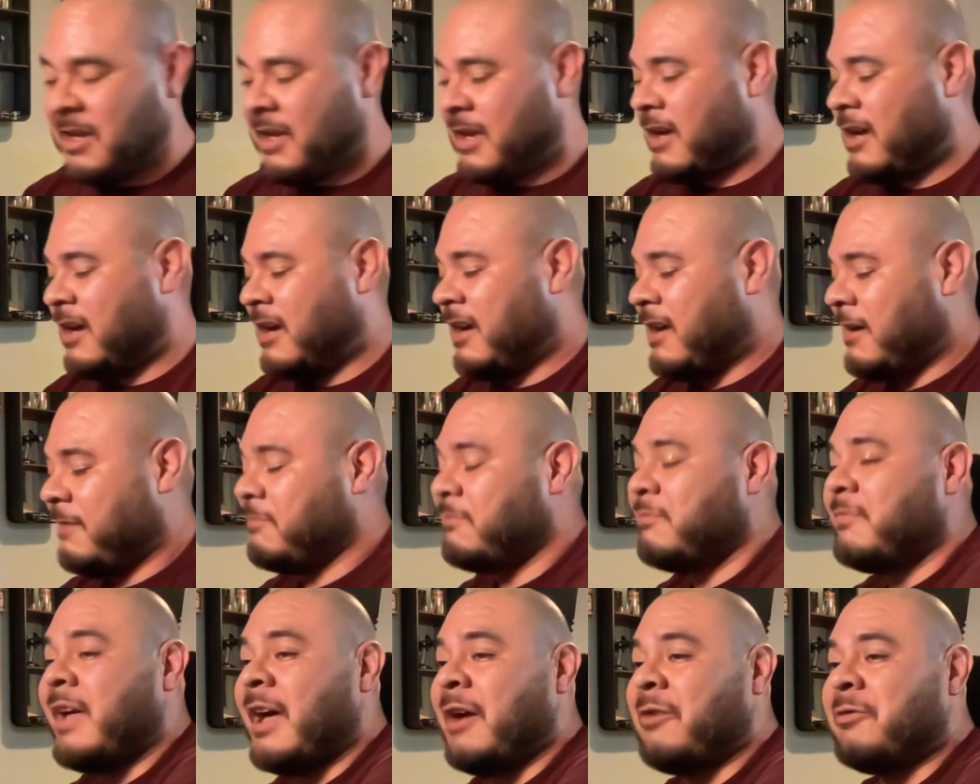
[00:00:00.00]

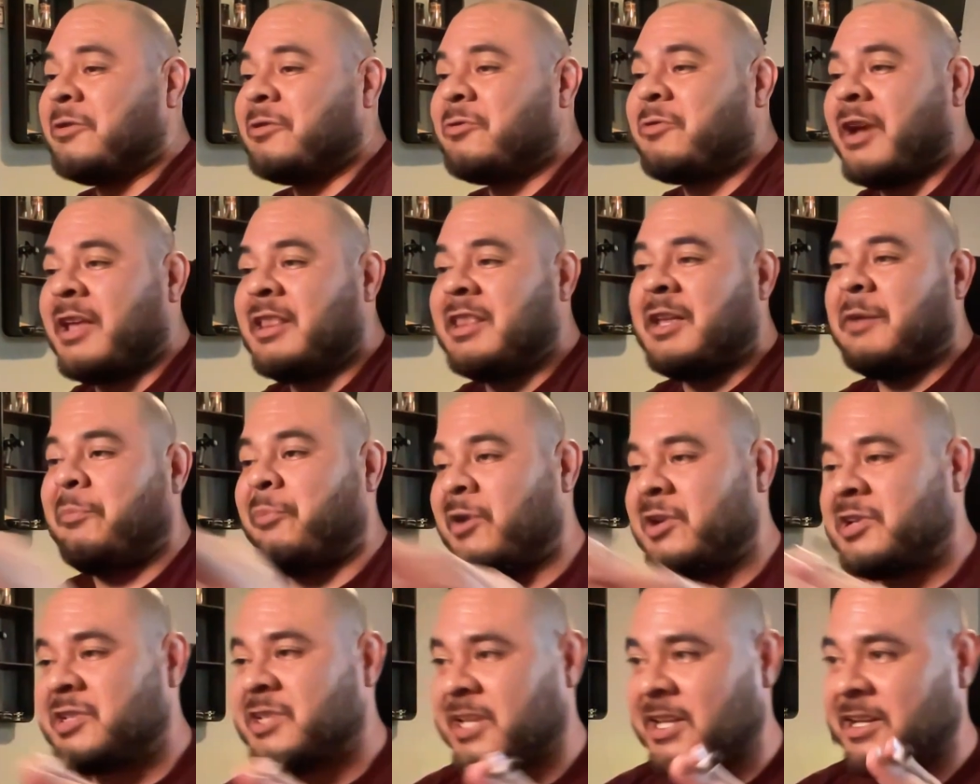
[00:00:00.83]
I would greatly
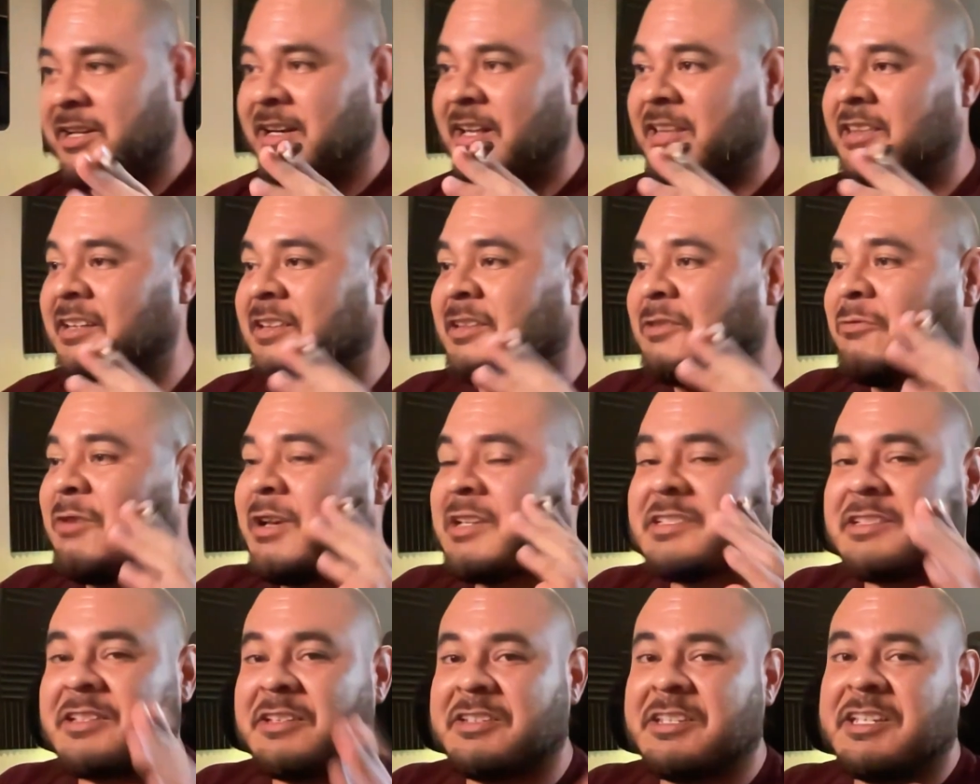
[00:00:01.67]
appreciate it, and I think the
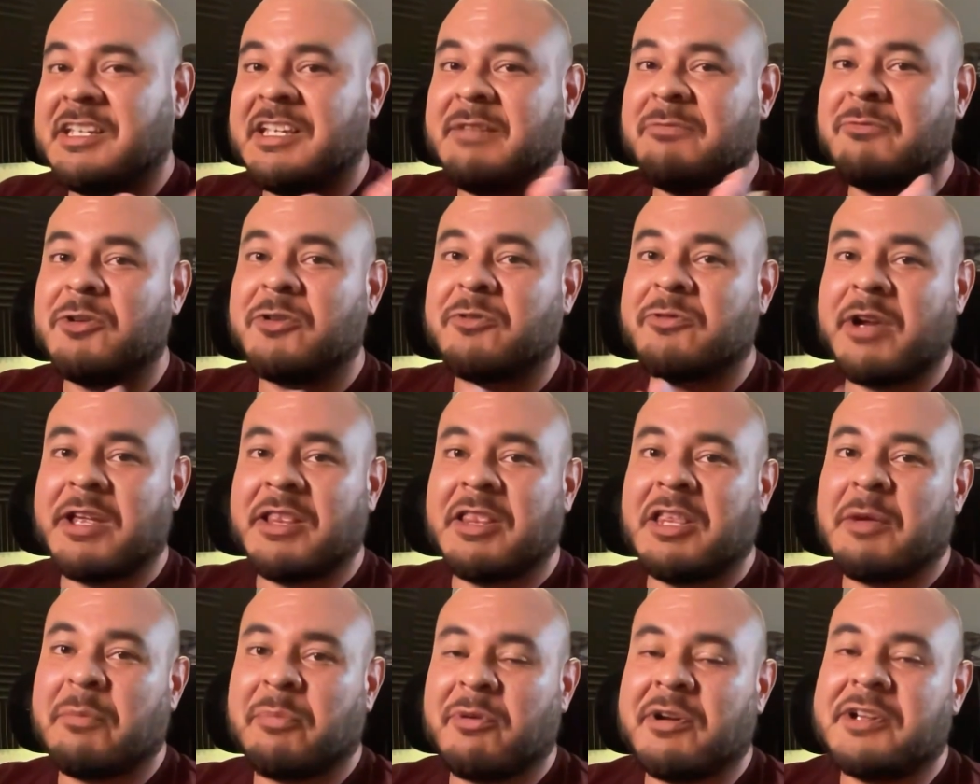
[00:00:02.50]
rest of the team will
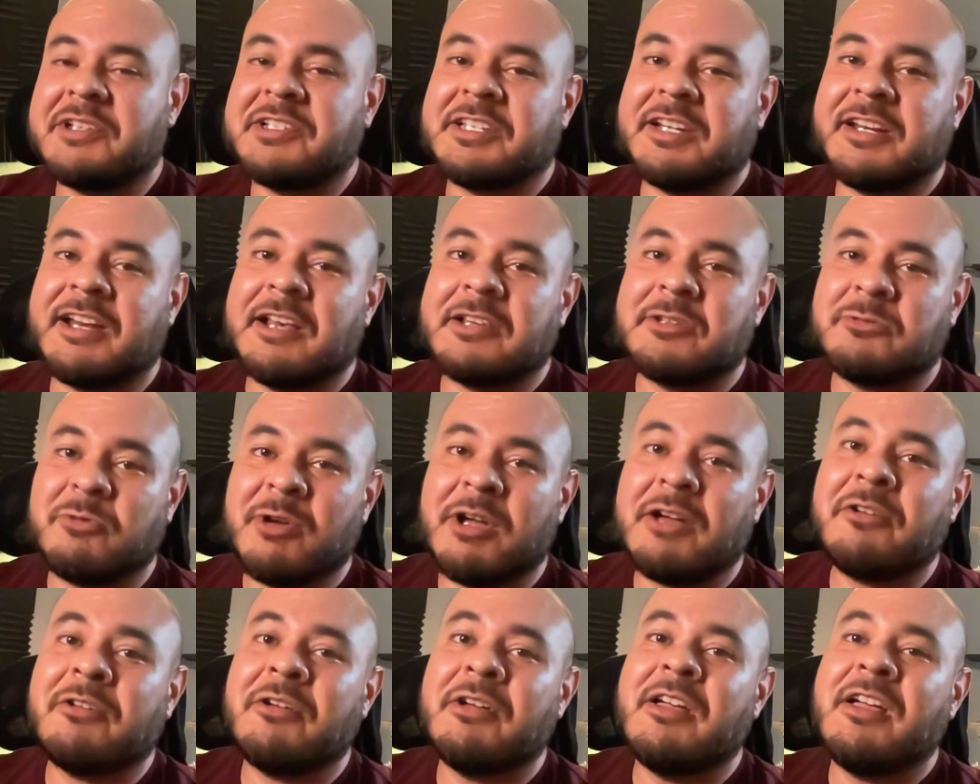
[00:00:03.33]
greatly appreciate it as
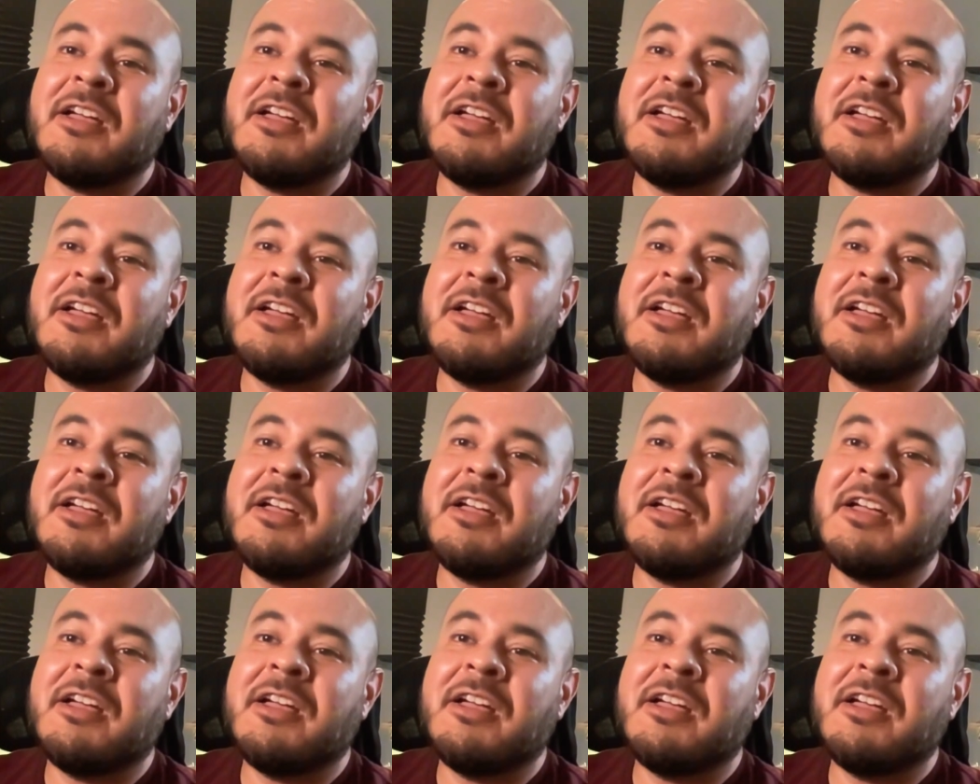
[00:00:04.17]
well.